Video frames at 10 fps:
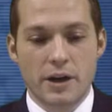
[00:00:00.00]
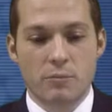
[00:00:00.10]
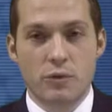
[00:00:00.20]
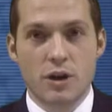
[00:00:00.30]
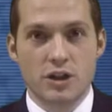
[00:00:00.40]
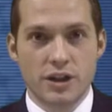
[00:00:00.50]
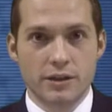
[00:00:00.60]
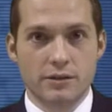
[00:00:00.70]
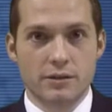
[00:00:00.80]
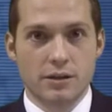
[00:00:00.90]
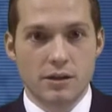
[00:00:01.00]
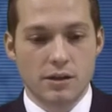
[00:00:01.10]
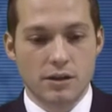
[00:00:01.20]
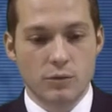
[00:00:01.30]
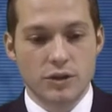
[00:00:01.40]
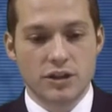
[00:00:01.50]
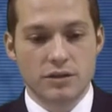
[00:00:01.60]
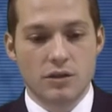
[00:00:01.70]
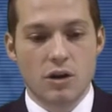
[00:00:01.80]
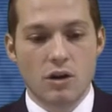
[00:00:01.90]
My project, which
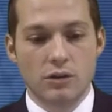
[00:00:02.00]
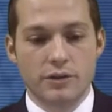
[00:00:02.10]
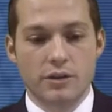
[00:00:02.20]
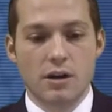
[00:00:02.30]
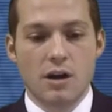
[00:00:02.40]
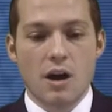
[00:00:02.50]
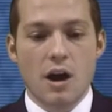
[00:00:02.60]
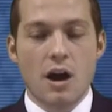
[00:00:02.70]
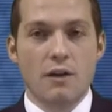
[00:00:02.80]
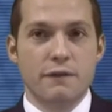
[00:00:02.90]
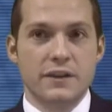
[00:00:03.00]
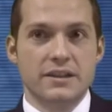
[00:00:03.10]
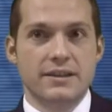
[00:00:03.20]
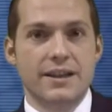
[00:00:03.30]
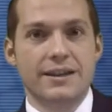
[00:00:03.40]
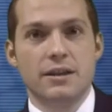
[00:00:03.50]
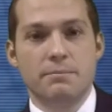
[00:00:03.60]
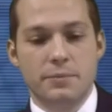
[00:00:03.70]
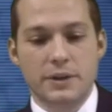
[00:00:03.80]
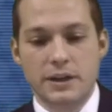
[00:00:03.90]
is called Office
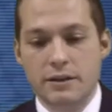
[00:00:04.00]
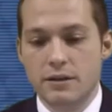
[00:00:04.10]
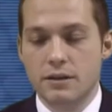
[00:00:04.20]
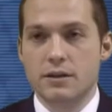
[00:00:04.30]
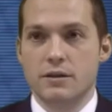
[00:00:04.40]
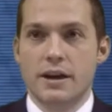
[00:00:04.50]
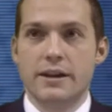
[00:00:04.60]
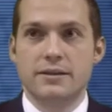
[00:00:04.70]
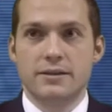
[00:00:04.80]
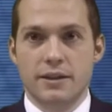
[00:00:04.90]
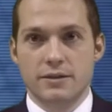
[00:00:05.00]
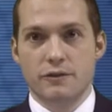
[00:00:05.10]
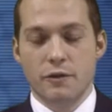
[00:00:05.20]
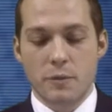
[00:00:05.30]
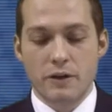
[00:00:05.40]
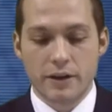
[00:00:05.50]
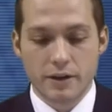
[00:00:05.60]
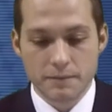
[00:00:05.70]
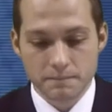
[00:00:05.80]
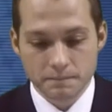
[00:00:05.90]
Setup in the United States of
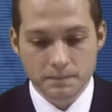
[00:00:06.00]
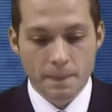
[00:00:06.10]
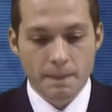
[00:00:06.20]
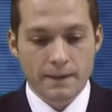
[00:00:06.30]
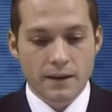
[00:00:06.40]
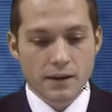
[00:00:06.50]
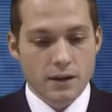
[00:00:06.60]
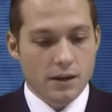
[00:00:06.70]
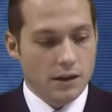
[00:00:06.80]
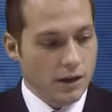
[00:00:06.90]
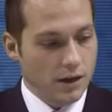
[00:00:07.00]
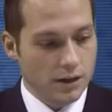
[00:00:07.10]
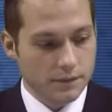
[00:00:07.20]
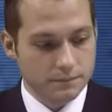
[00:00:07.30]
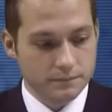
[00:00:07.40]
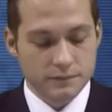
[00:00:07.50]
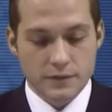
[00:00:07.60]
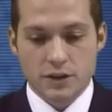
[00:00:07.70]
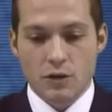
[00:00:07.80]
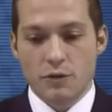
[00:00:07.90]
America.
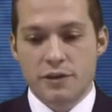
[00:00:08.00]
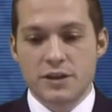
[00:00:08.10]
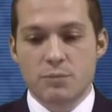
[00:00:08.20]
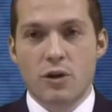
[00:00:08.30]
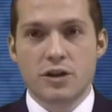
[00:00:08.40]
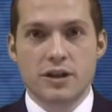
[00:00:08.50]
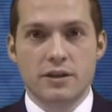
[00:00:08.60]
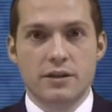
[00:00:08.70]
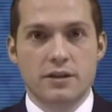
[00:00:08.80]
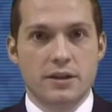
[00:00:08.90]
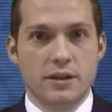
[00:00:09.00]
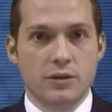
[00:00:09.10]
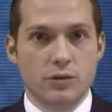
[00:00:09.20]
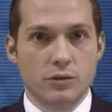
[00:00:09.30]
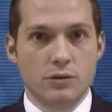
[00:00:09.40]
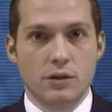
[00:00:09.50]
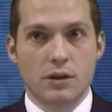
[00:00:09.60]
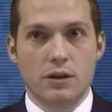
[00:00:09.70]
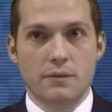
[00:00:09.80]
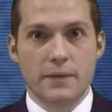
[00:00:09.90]
So this project is here
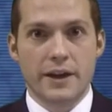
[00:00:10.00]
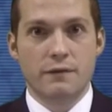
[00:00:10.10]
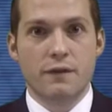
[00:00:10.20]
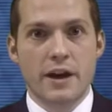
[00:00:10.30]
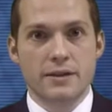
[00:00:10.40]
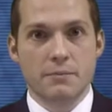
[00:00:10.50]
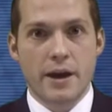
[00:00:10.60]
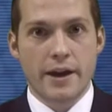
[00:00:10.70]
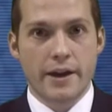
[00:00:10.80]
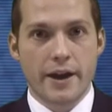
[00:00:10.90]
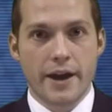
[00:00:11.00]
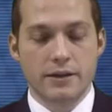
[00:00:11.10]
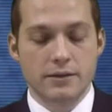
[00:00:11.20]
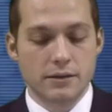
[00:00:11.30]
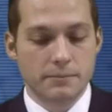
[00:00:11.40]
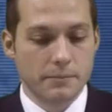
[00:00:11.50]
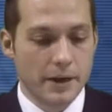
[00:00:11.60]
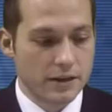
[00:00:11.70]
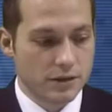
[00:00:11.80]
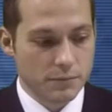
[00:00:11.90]
to advise my head
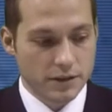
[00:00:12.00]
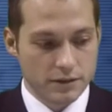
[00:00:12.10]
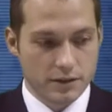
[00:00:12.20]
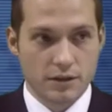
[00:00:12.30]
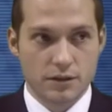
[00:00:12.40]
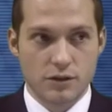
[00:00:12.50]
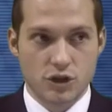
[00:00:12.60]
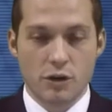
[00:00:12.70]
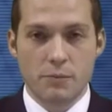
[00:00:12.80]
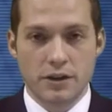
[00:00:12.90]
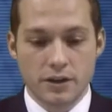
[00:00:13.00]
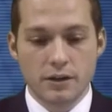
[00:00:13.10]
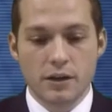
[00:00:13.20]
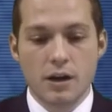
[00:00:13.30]
management in Germany